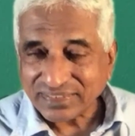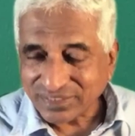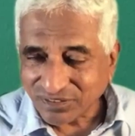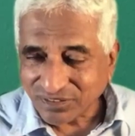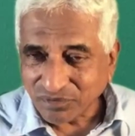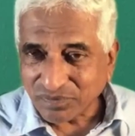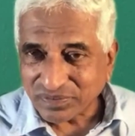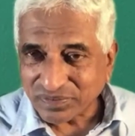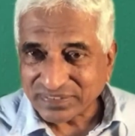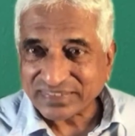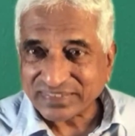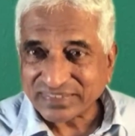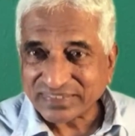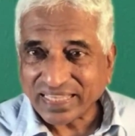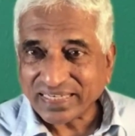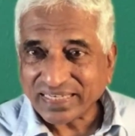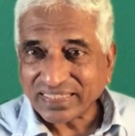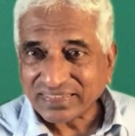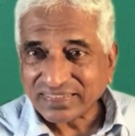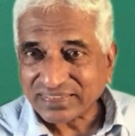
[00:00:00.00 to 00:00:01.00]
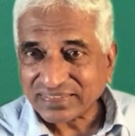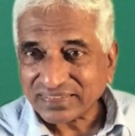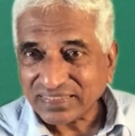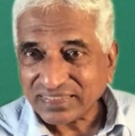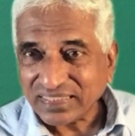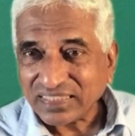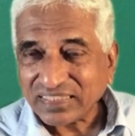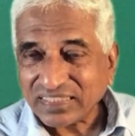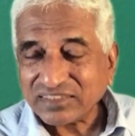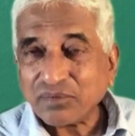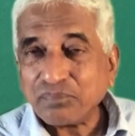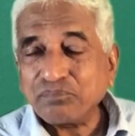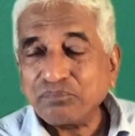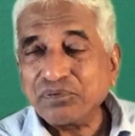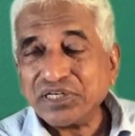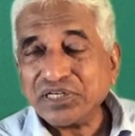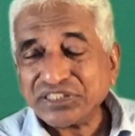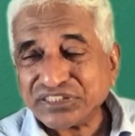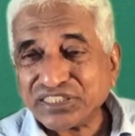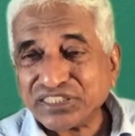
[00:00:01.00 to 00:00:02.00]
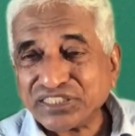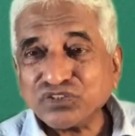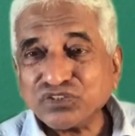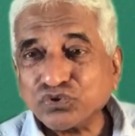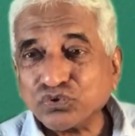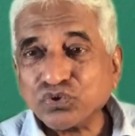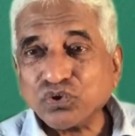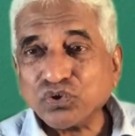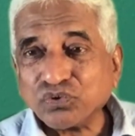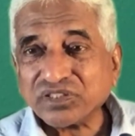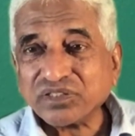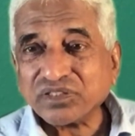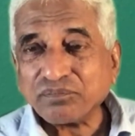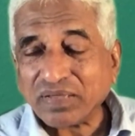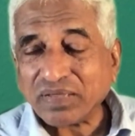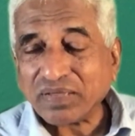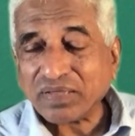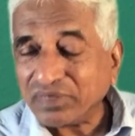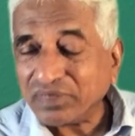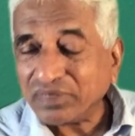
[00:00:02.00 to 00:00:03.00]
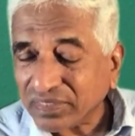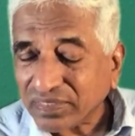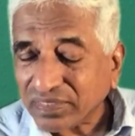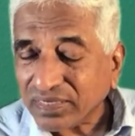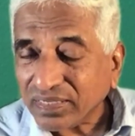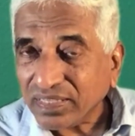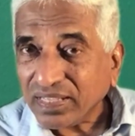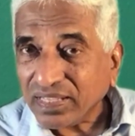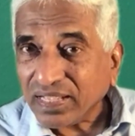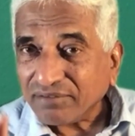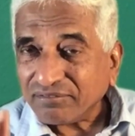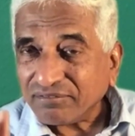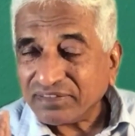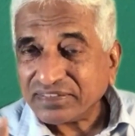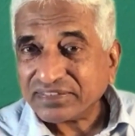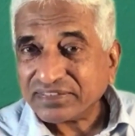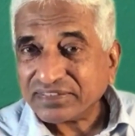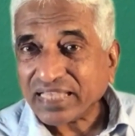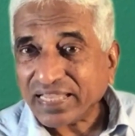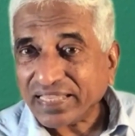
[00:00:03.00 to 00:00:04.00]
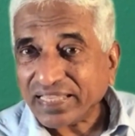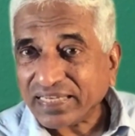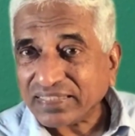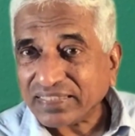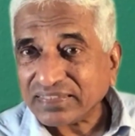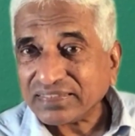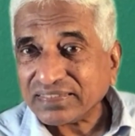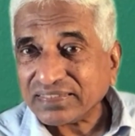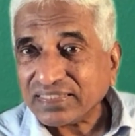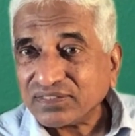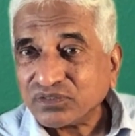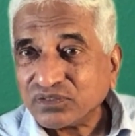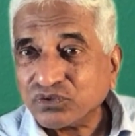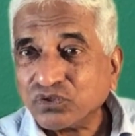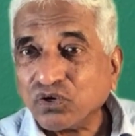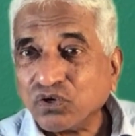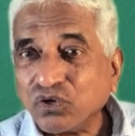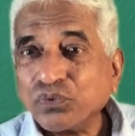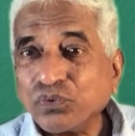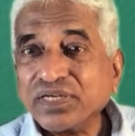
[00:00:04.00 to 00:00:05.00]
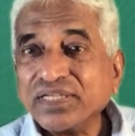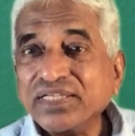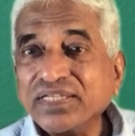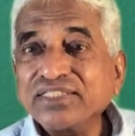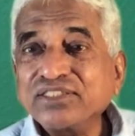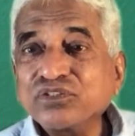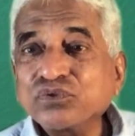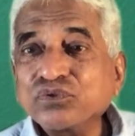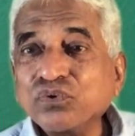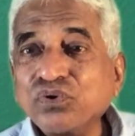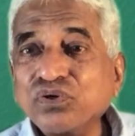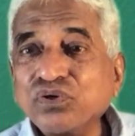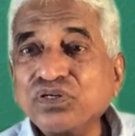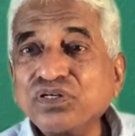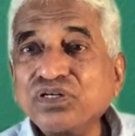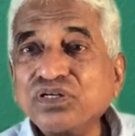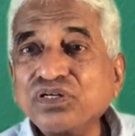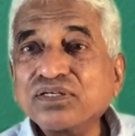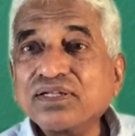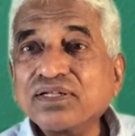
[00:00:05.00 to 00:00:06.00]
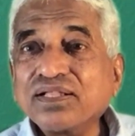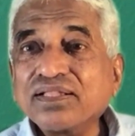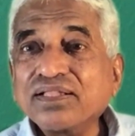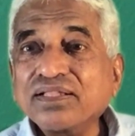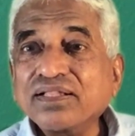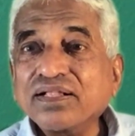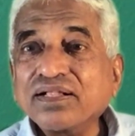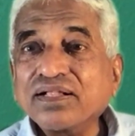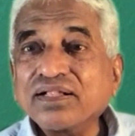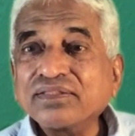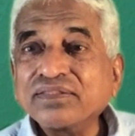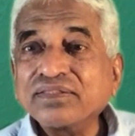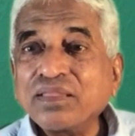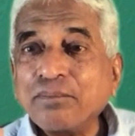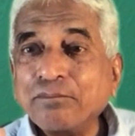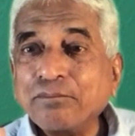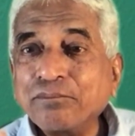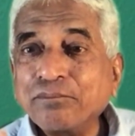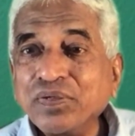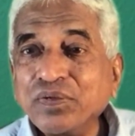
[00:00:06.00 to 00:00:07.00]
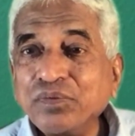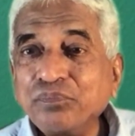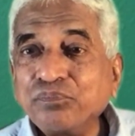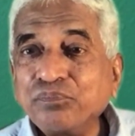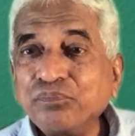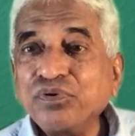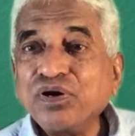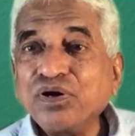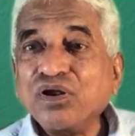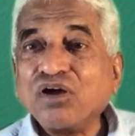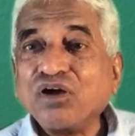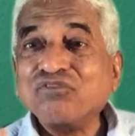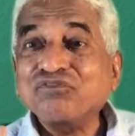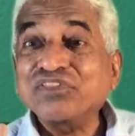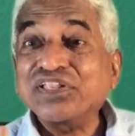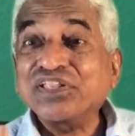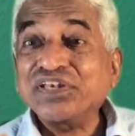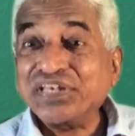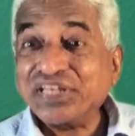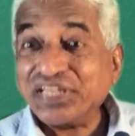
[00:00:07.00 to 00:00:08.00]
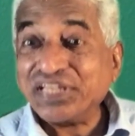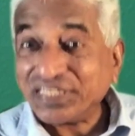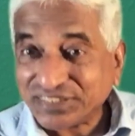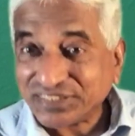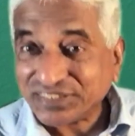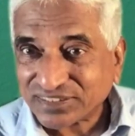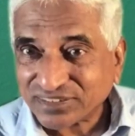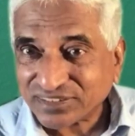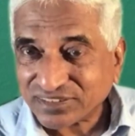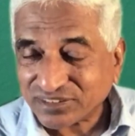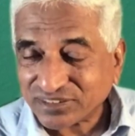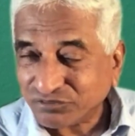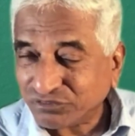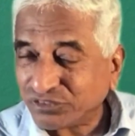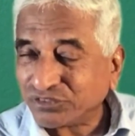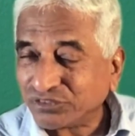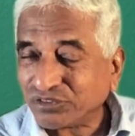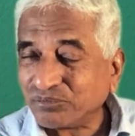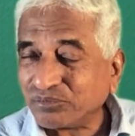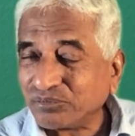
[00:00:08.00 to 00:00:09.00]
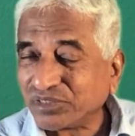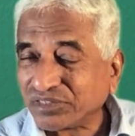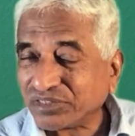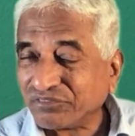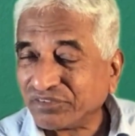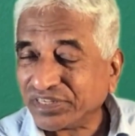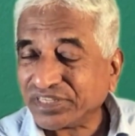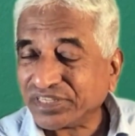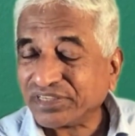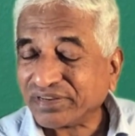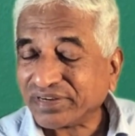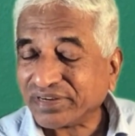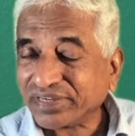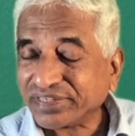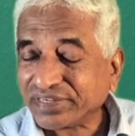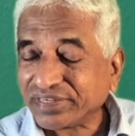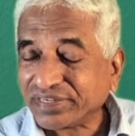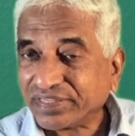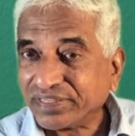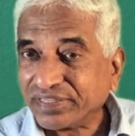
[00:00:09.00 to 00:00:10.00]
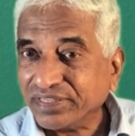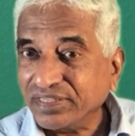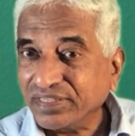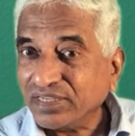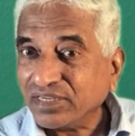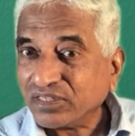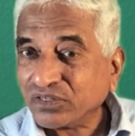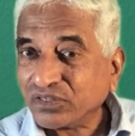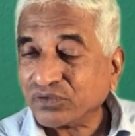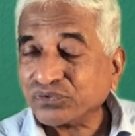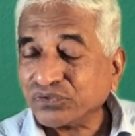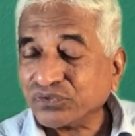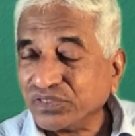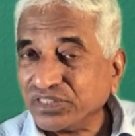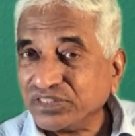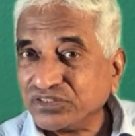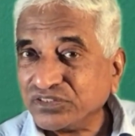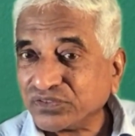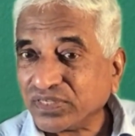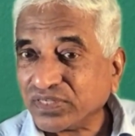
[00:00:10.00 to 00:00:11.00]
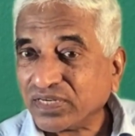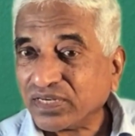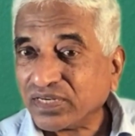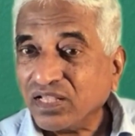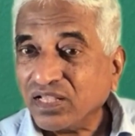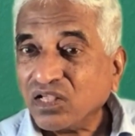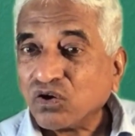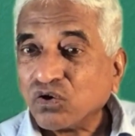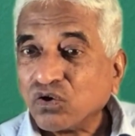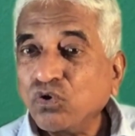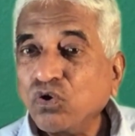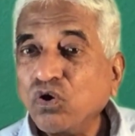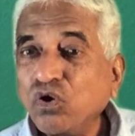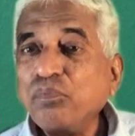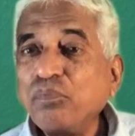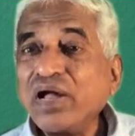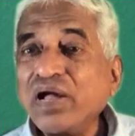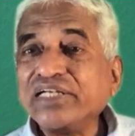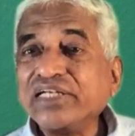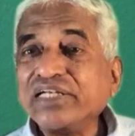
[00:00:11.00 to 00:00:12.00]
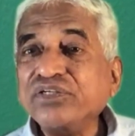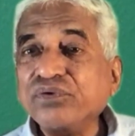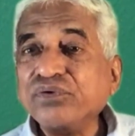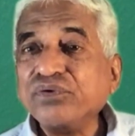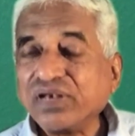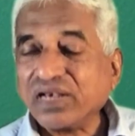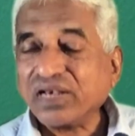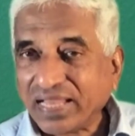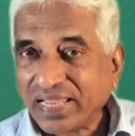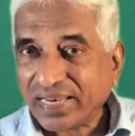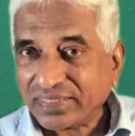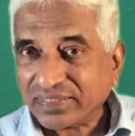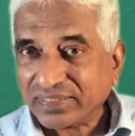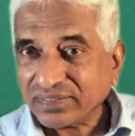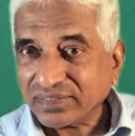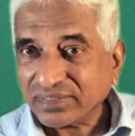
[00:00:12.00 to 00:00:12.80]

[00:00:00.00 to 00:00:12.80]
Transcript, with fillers: you remember Cyrus, the Persian took over the Babylon. When Cyrus took over, he told the people of the nations, if you remember very correctly, not only Israel, go back to your land